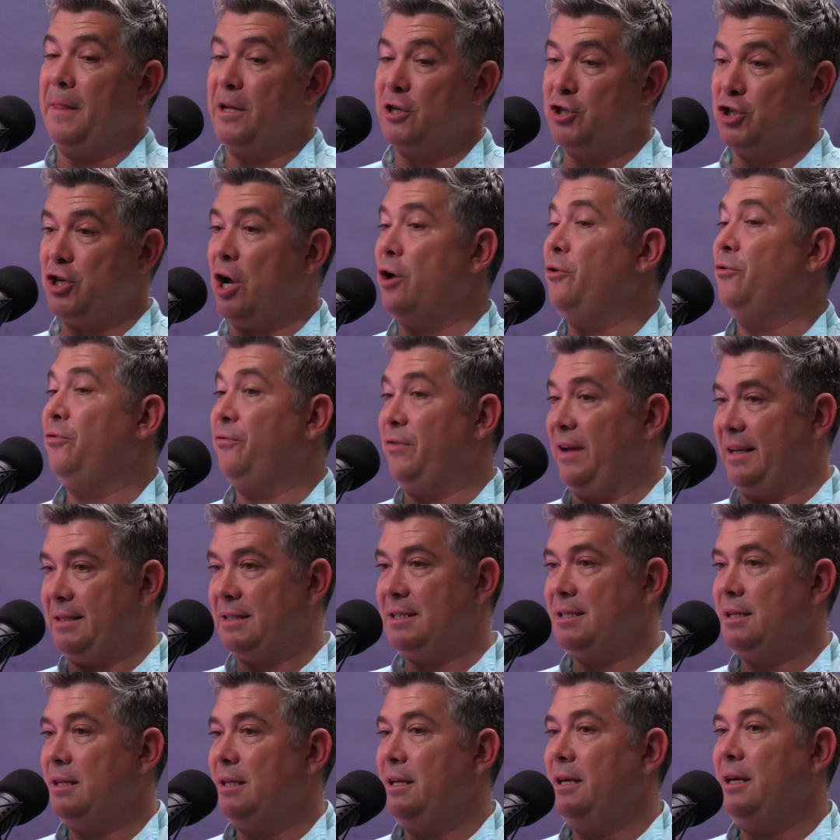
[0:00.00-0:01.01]
show
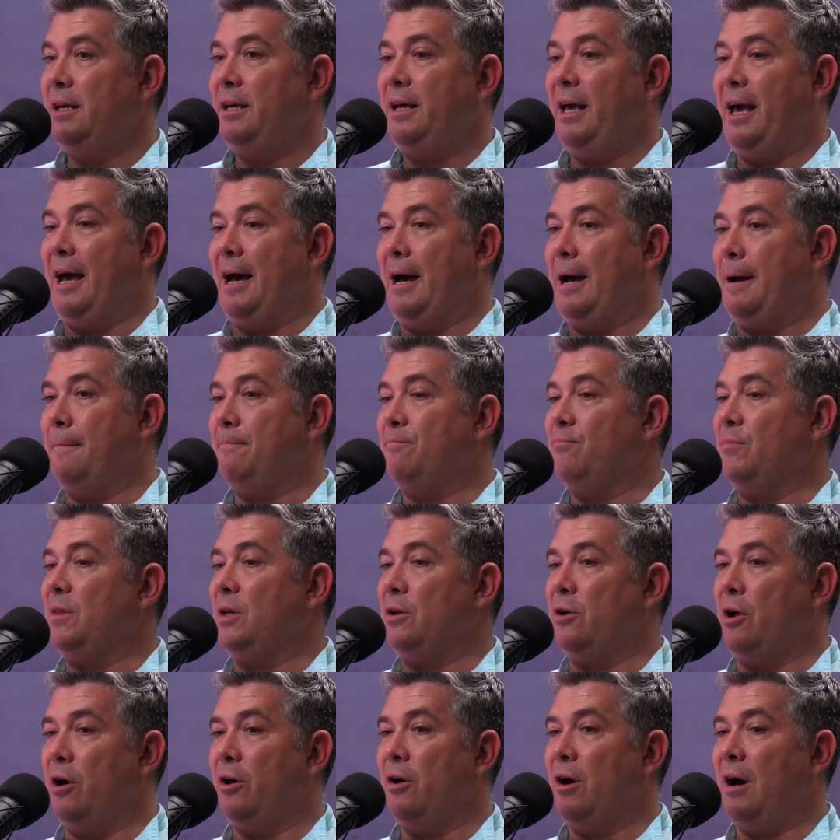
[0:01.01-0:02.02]
fit?
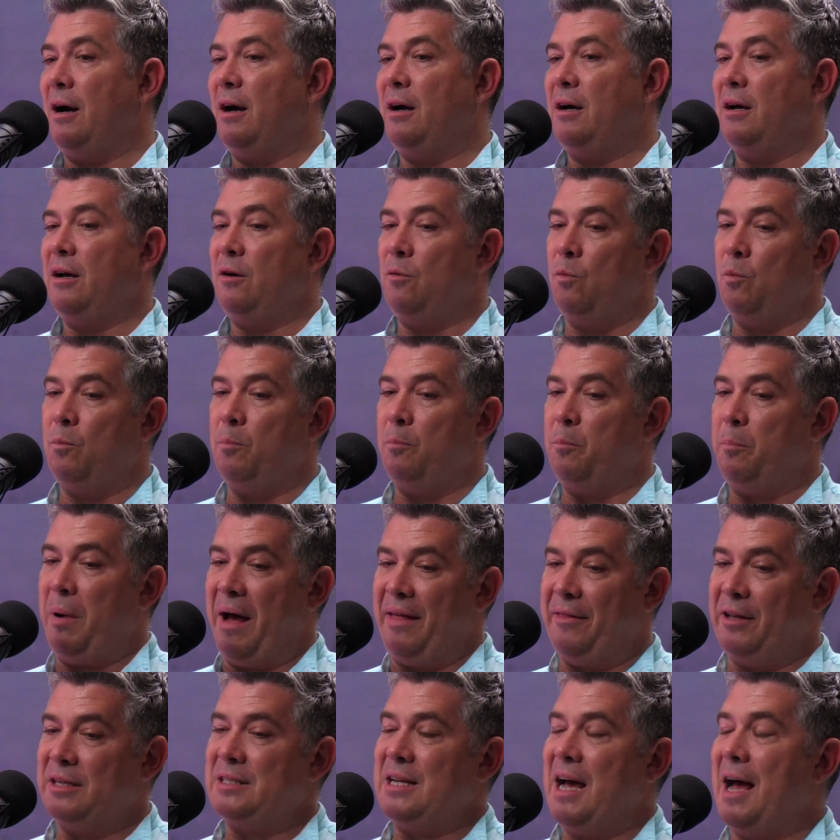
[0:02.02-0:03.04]

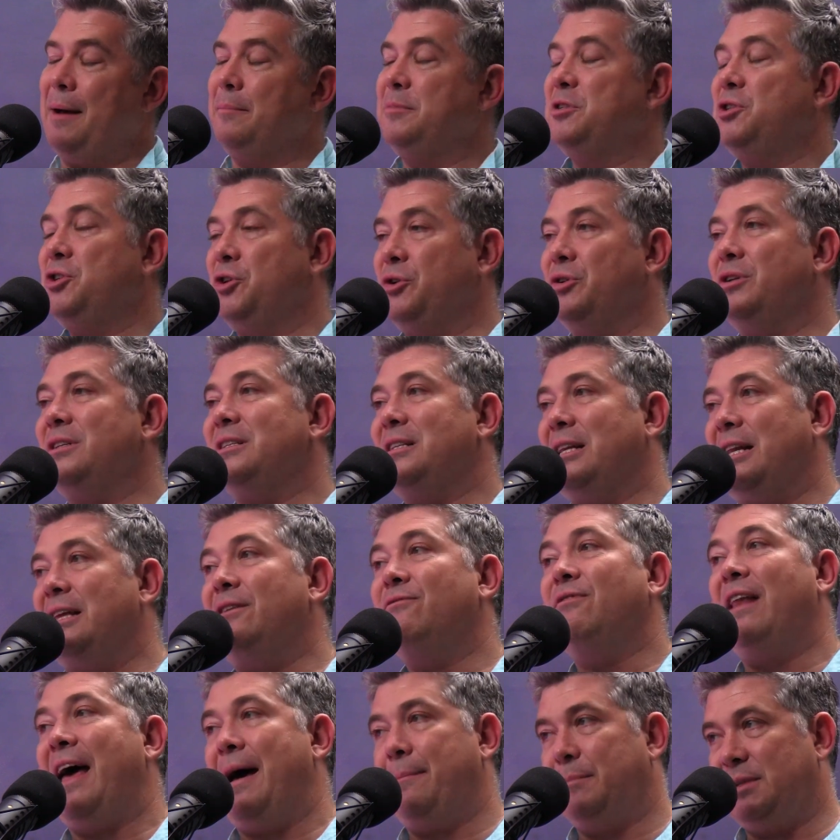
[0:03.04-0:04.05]
By the time students
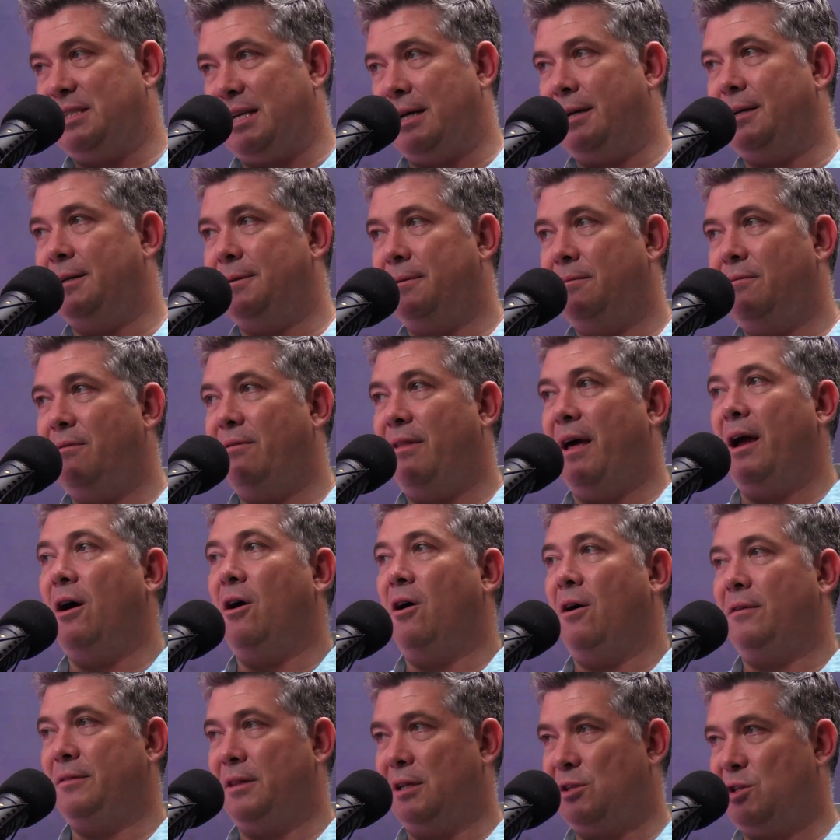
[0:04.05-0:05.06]
leave LAMTA, they
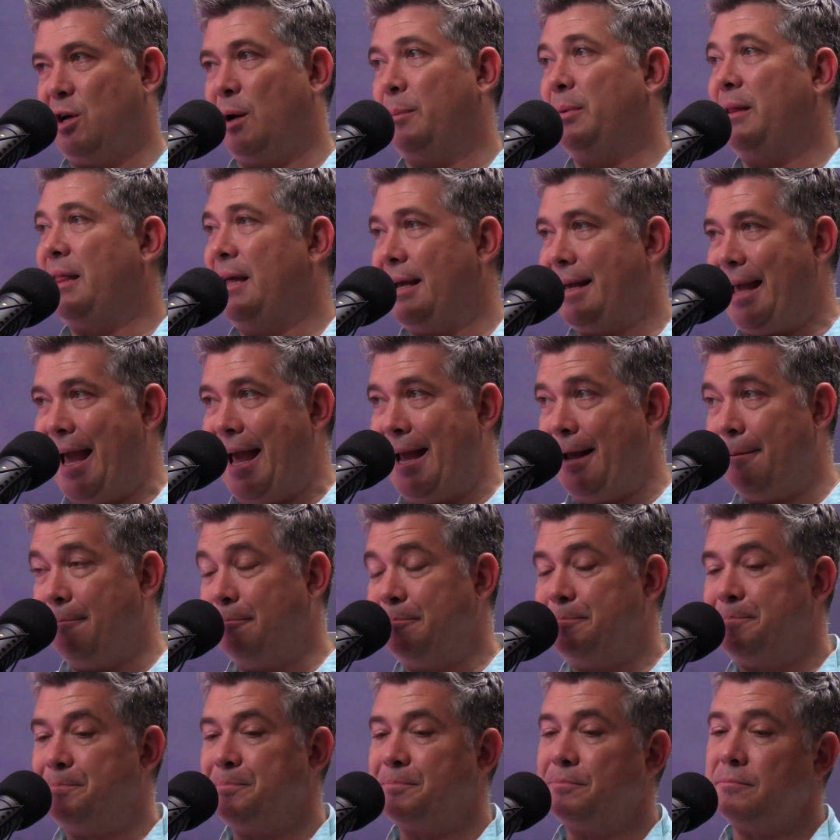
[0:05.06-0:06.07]
are at the top of their
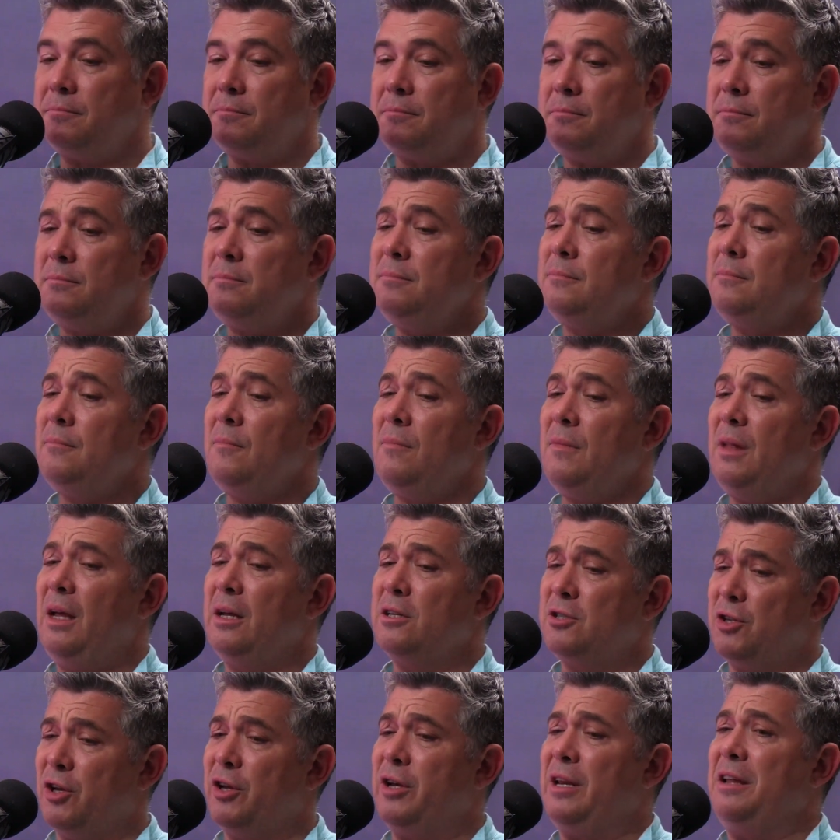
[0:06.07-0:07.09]
game.
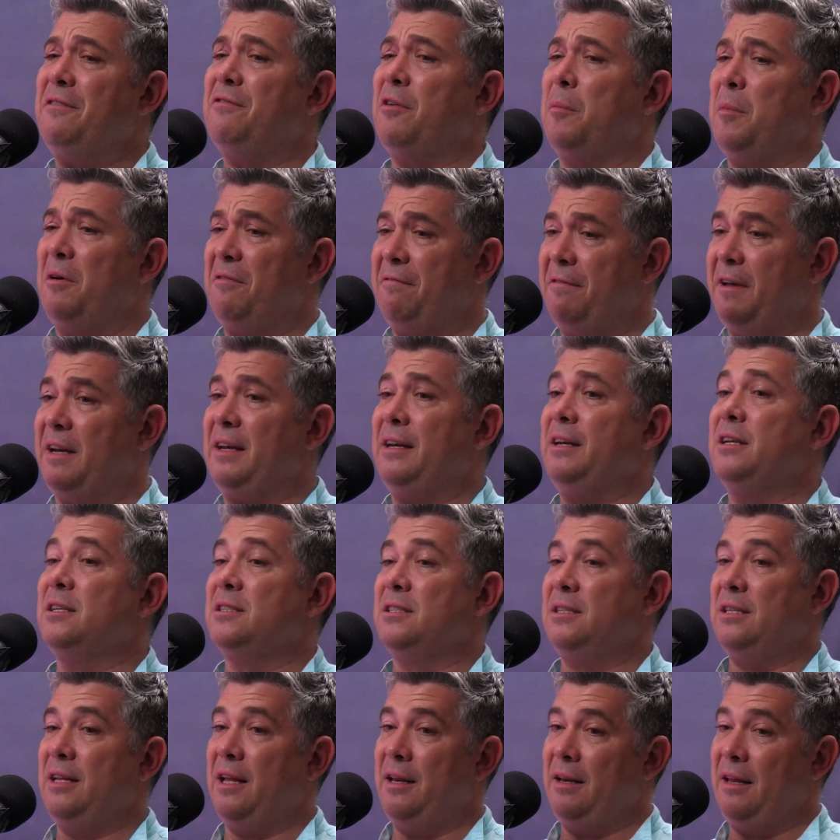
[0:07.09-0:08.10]
Certainly from a
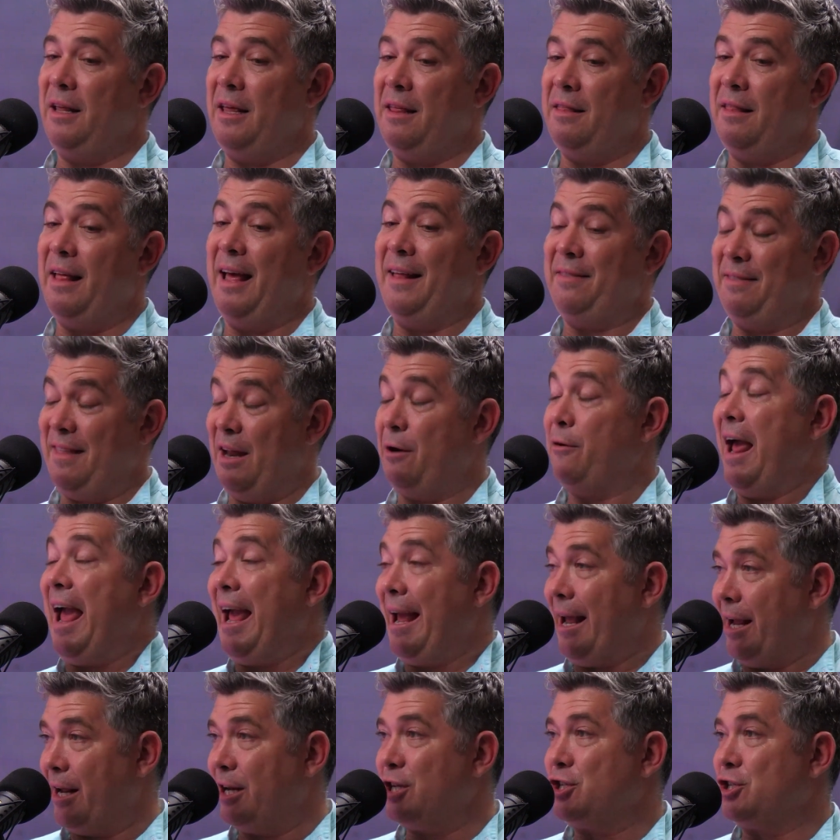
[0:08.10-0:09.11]
fitness at their
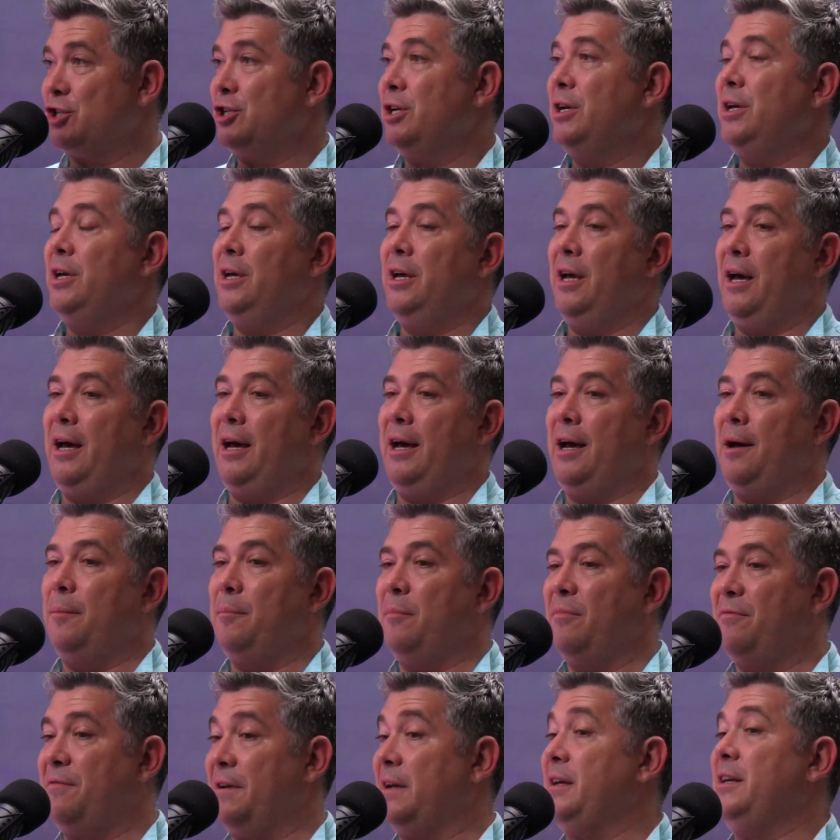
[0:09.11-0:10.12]
age,
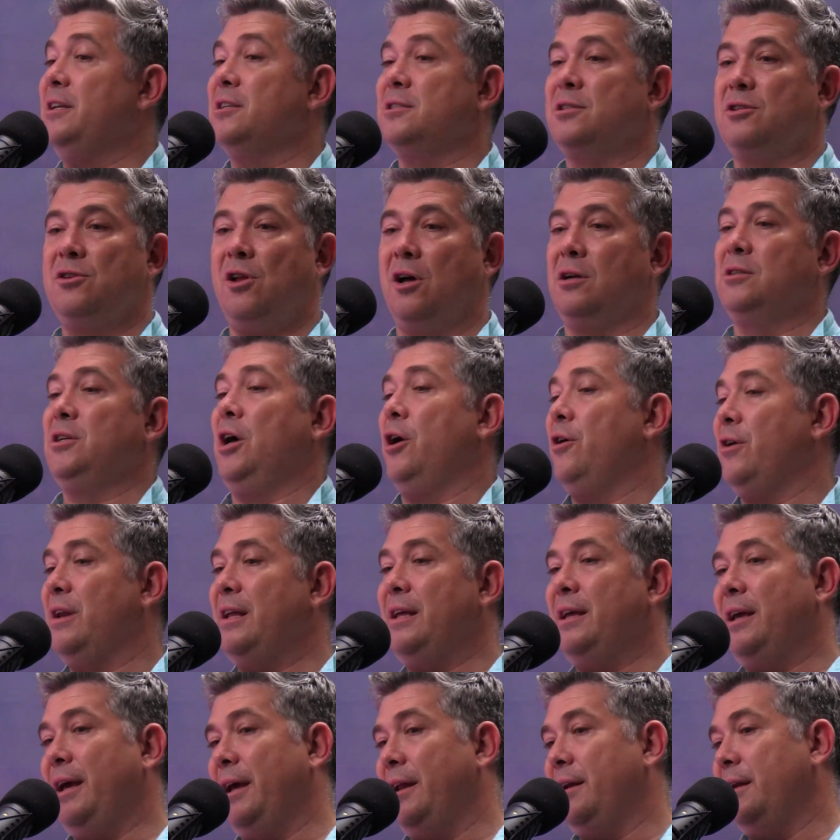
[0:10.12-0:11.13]
fitness not
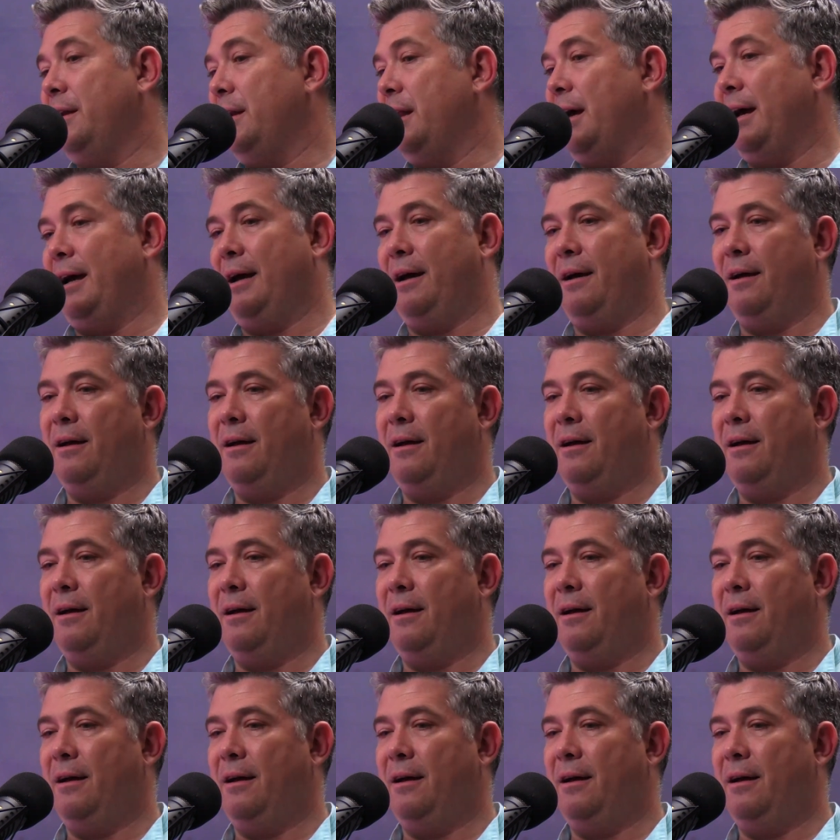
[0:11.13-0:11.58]
only in